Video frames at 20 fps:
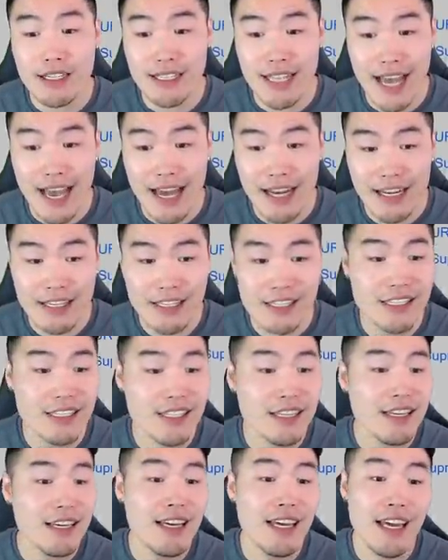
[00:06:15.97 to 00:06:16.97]
status,
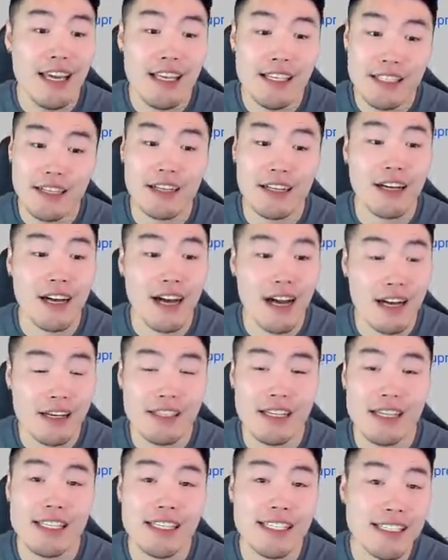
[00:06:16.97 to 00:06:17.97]
it's gonna
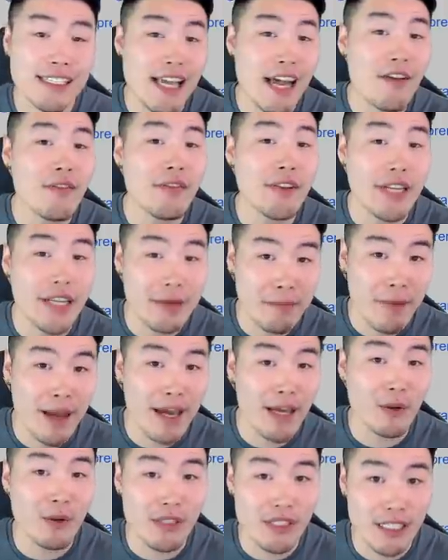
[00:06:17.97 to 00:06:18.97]
cost 70
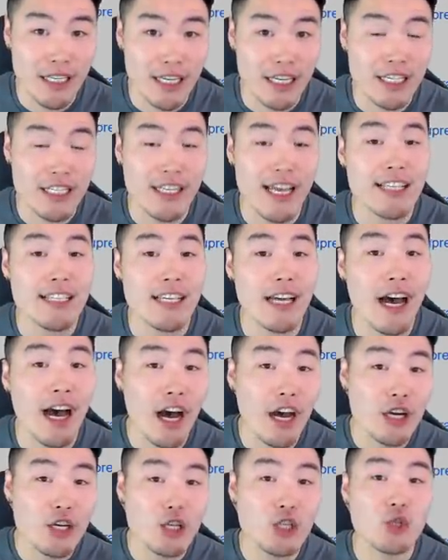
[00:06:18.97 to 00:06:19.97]
medals each. That's
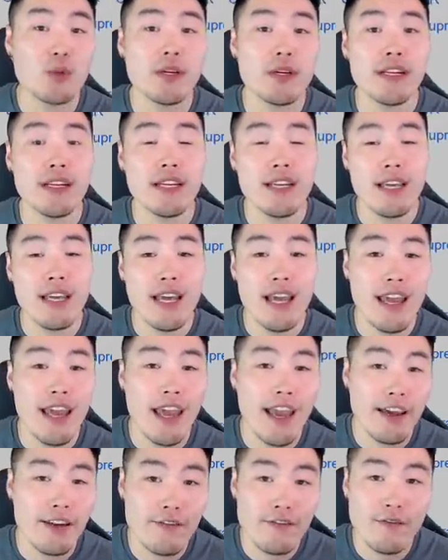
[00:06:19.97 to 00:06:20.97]

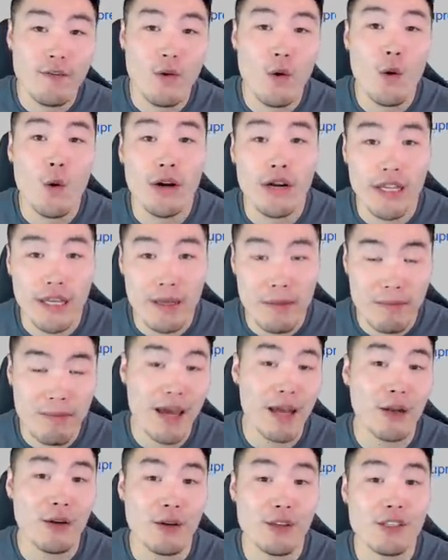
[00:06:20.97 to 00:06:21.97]
140
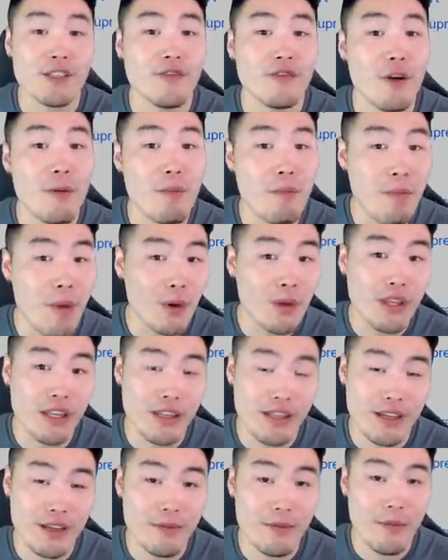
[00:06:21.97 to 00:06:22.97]
medals for both of
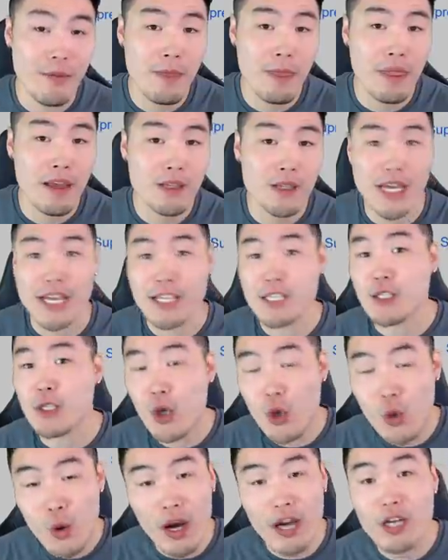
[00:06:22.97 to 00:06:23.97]
them. So that's
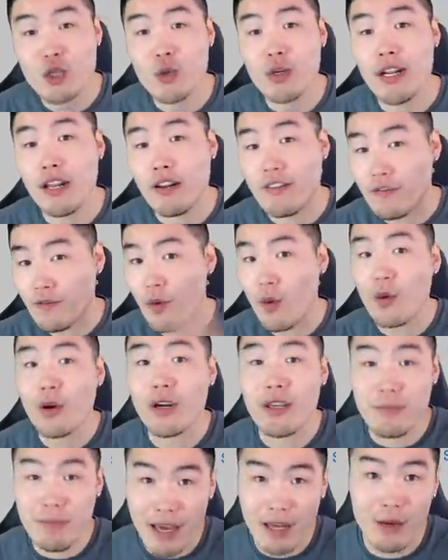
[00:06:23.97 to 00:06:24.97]

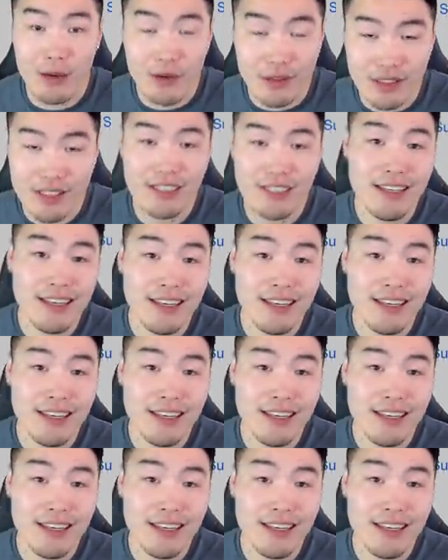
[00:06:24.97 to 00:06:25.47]
240 medals